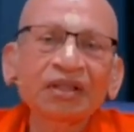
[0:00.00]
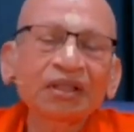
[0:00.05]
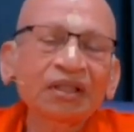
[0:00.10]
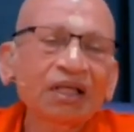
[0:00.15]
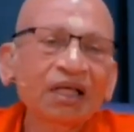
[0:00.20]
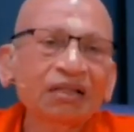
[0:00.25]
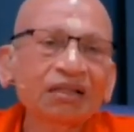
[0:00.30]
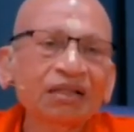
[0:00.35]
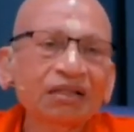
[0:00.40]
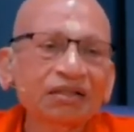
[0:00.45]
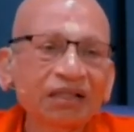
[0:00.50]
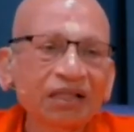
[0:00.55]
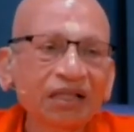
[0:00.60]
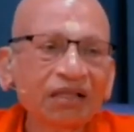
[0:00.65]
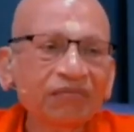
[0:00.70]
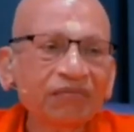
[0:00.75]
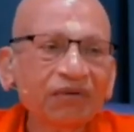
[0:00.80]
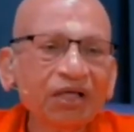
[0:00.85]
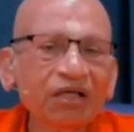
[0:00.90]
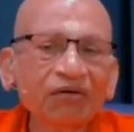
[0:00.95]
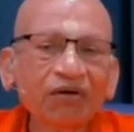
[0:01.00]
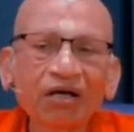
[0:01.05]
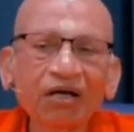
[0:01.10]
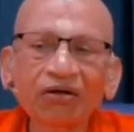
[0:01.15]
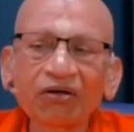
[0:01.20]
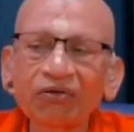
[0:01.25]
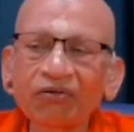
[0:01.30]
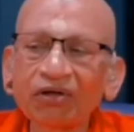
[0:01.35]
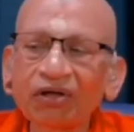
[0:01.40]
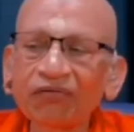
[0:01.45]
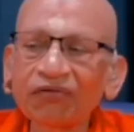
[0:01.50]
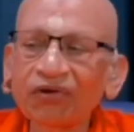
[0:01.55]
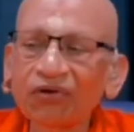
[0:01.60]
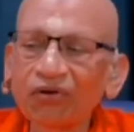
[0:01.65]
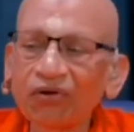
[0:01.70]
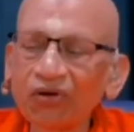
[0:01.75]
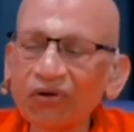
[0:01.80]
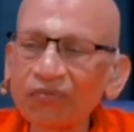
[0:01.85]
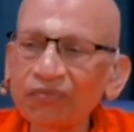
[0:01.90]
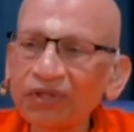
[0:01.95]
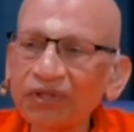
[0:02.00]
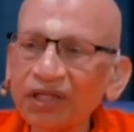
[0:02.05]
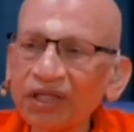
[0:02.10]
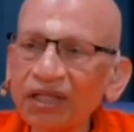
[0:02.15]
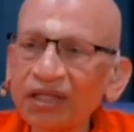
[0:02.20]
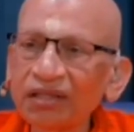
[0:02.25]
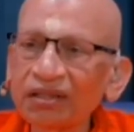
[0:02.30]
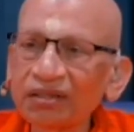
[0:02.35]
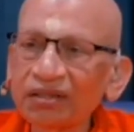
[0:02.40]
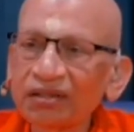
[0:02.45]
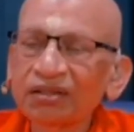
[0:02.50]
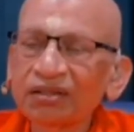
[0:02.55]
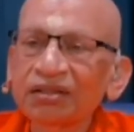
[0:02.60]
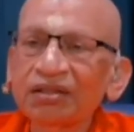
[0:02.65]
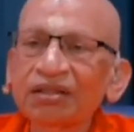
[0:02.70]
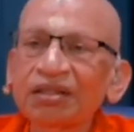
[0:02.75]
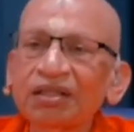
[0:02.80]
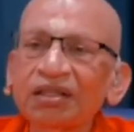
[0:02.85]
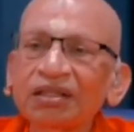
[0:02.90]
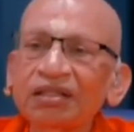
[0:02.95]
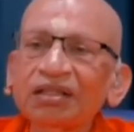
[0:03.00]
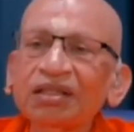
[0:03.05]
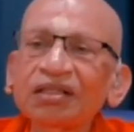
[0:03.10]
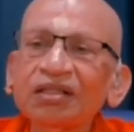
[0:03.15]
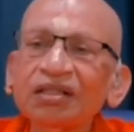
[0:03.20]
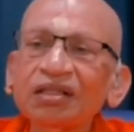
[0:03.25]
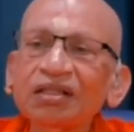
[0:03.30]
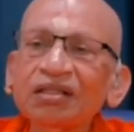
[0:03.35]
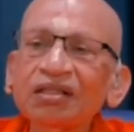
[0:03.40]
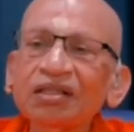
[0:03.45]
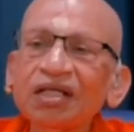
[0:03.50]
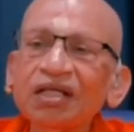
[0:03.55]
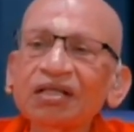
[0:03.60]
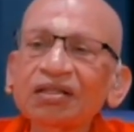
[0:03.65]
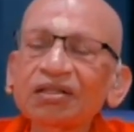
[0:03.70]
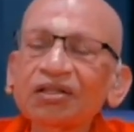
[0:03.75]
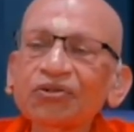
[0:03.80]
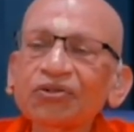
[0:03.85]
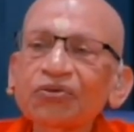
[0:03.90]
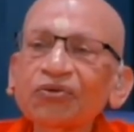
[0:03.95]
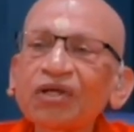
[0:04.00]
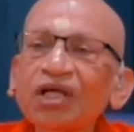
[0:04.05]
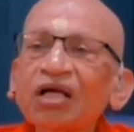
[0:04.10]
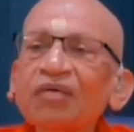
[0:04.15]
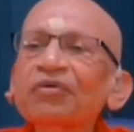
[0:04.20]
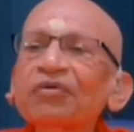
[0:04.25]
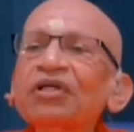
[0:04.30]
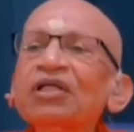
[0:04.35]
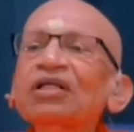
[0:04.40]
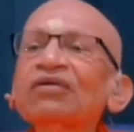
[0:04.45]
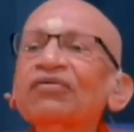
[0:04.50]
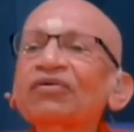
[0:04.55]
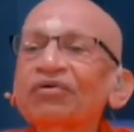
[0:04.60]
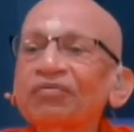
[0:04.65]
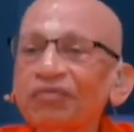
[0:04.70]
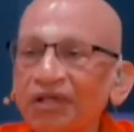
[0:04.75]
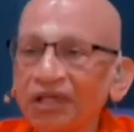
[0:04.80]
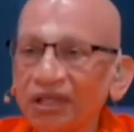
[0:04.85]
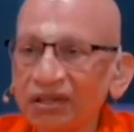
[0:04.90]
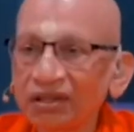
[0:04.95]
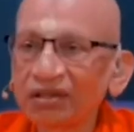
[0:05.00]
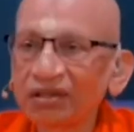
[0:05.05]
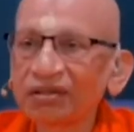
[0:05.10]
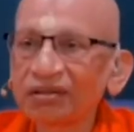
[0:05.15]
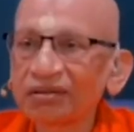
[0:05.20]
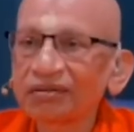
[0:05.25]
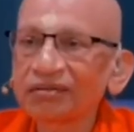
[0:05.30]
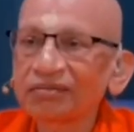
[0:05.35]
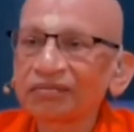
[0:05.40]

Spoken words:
At the same time, however, we hope that The sannyasa should happen in our mind.